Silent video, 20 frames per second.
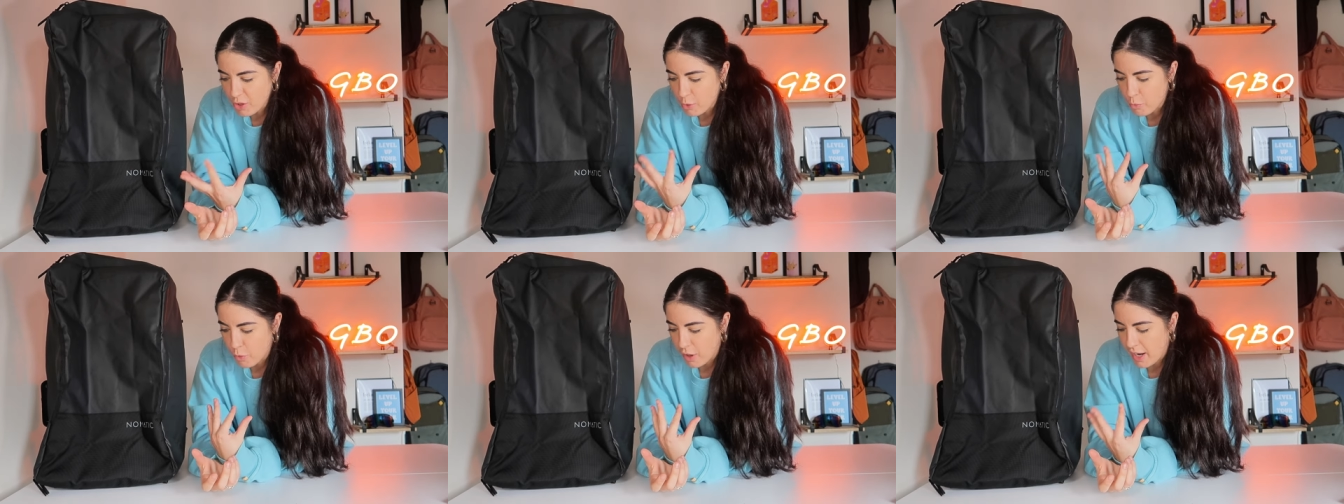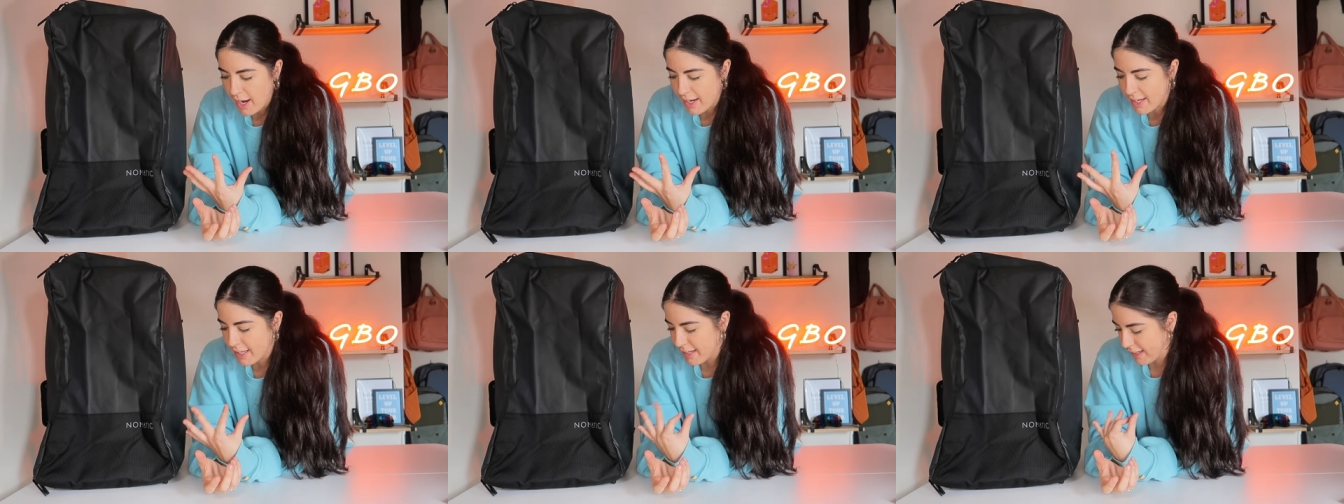where
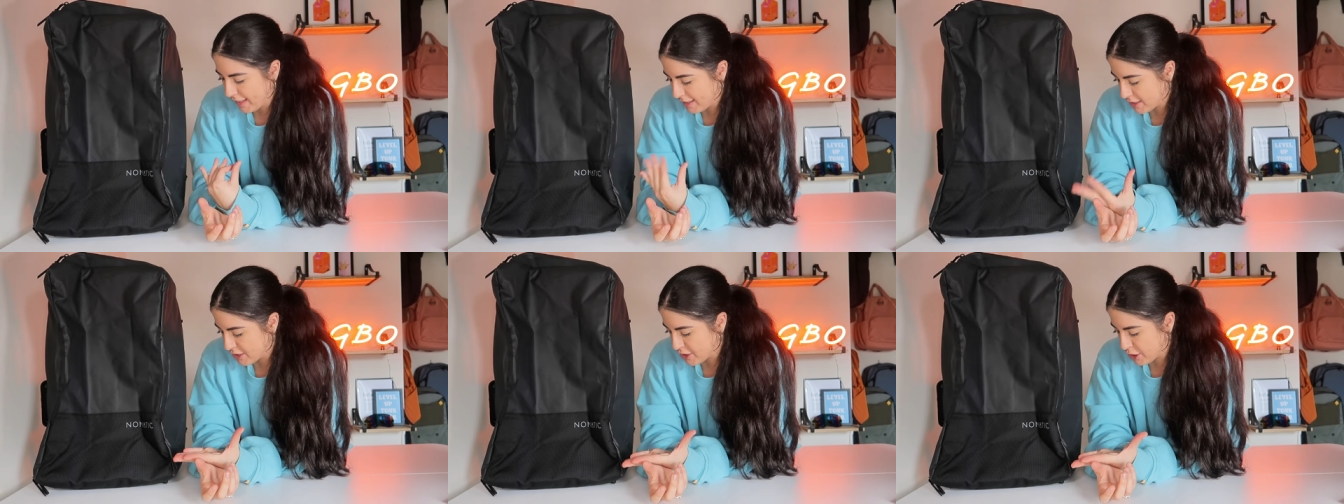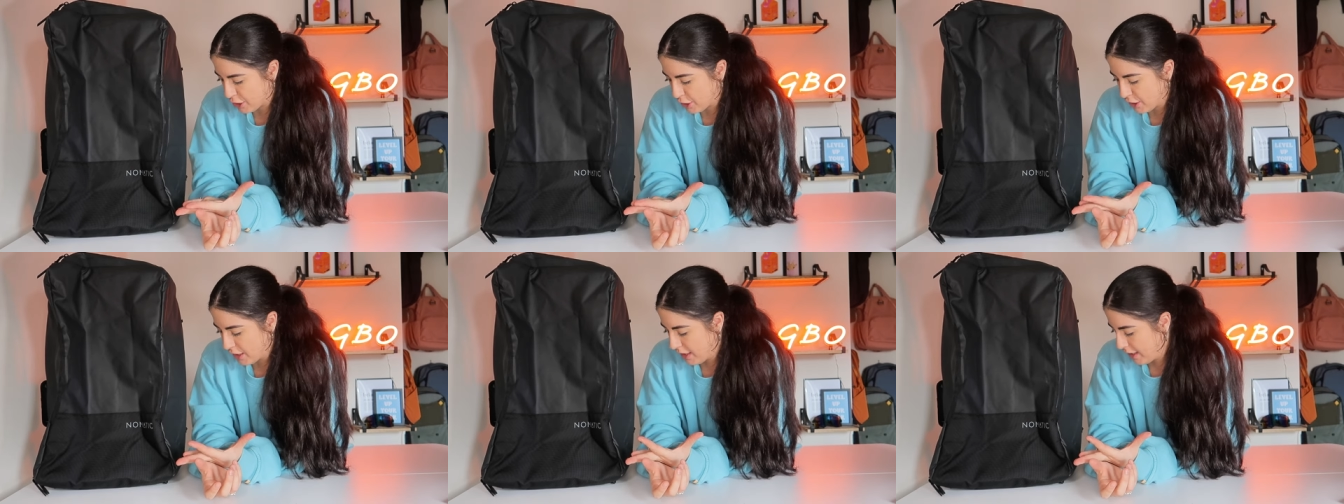I can
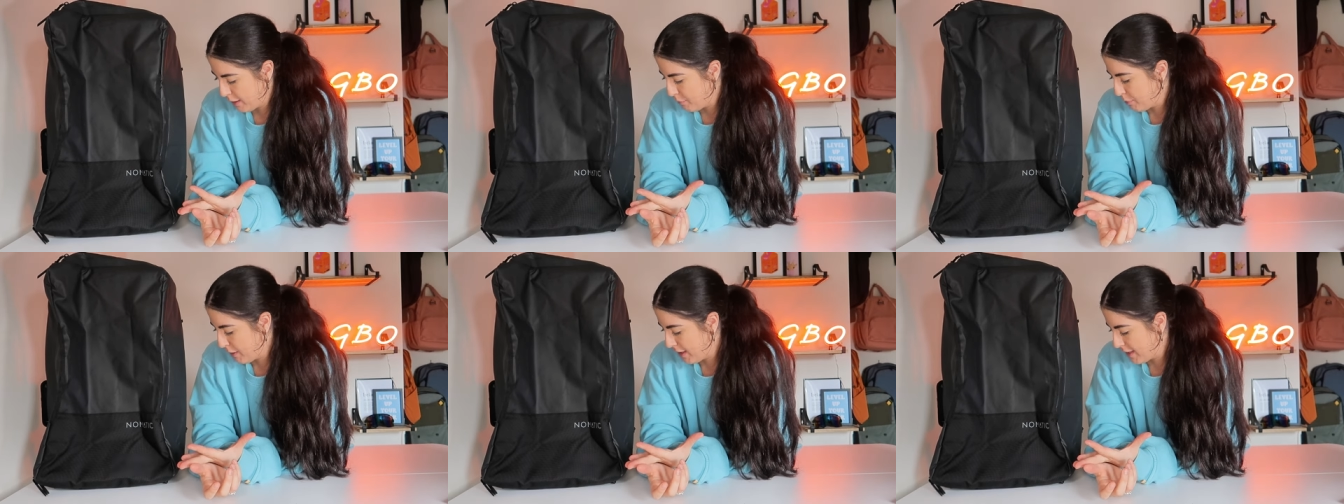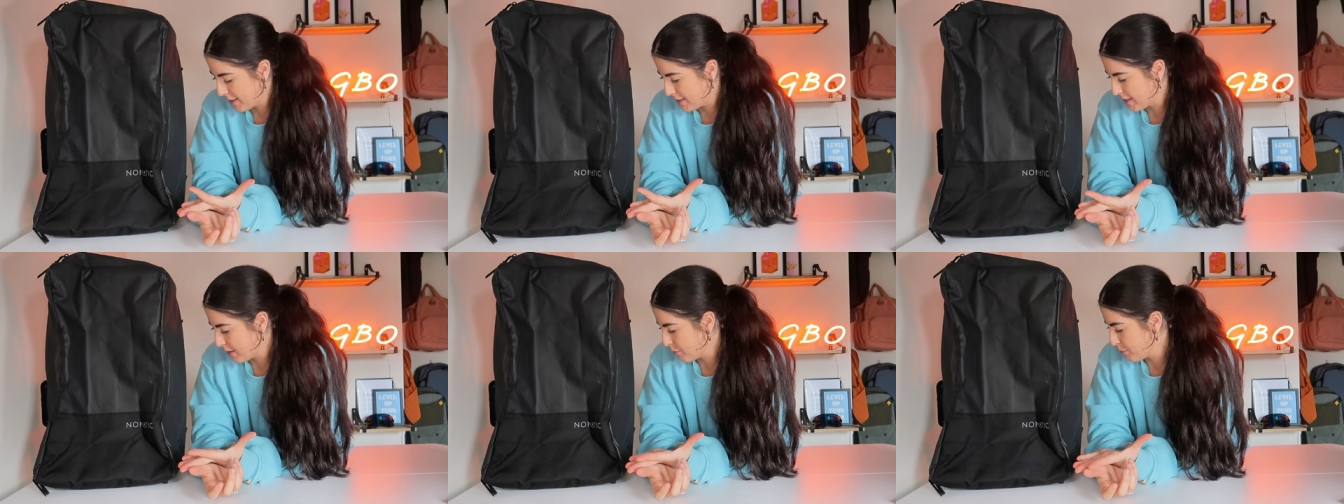externally
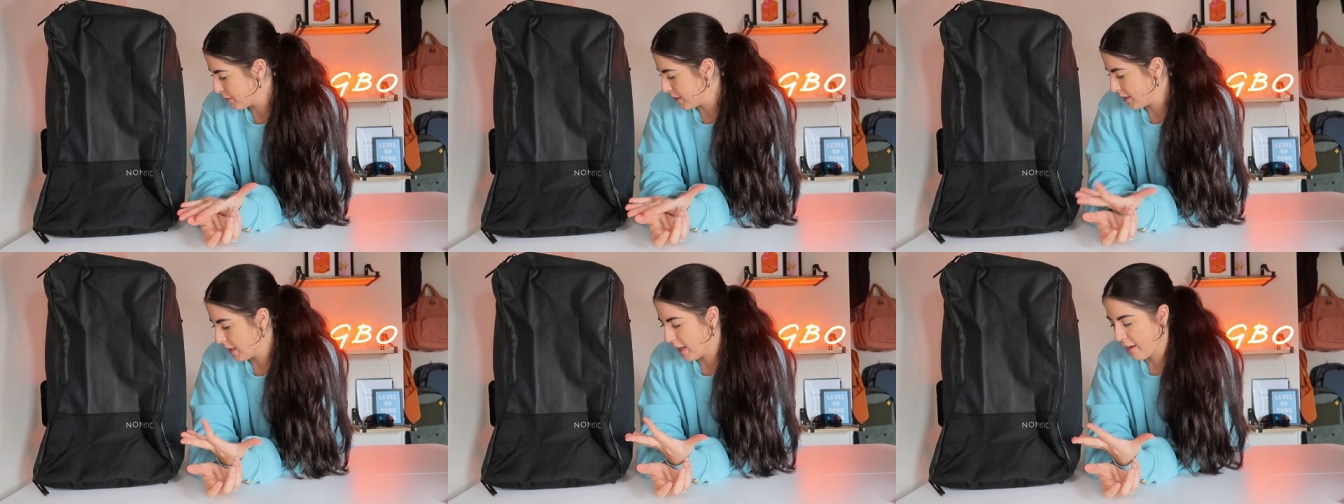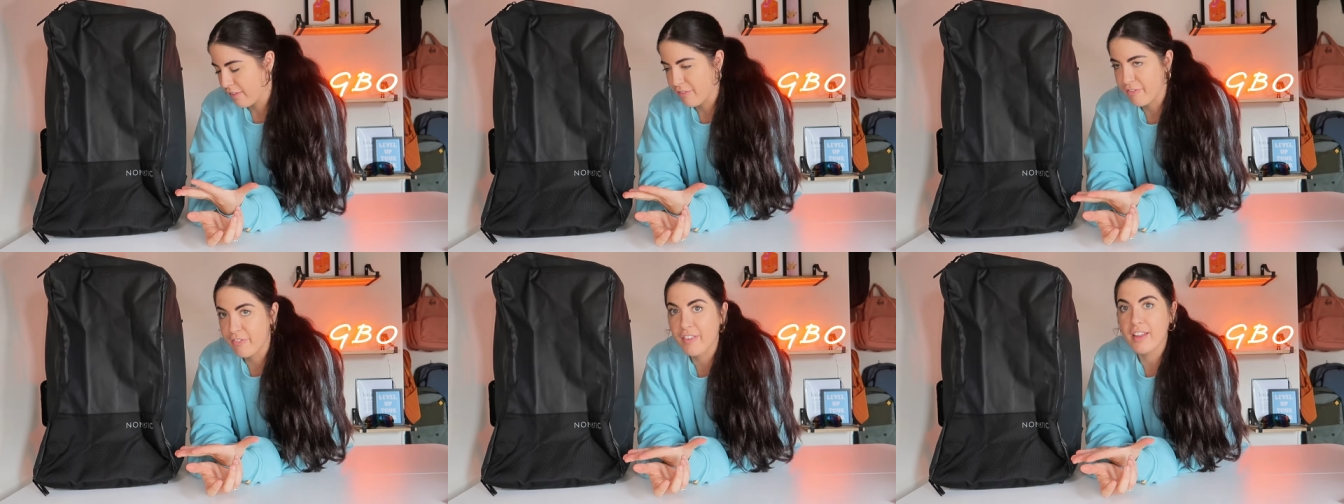place something that
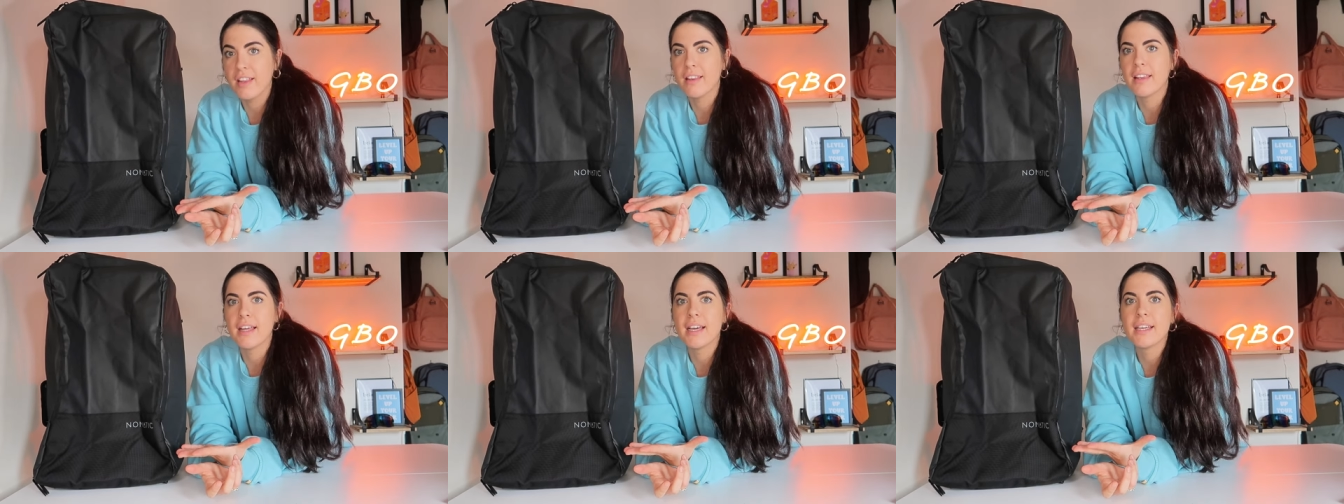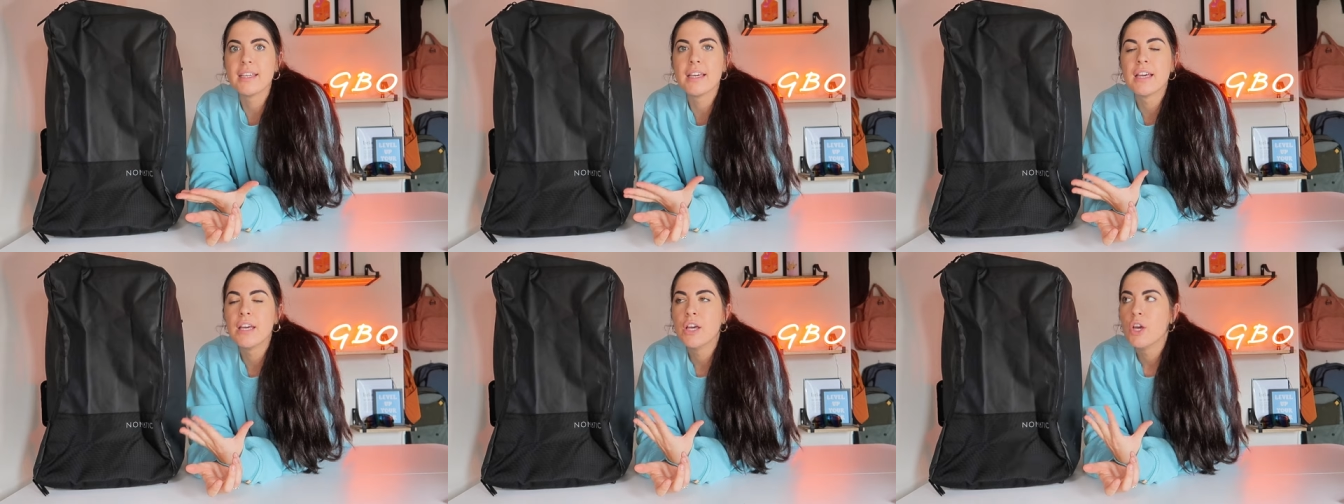I feel like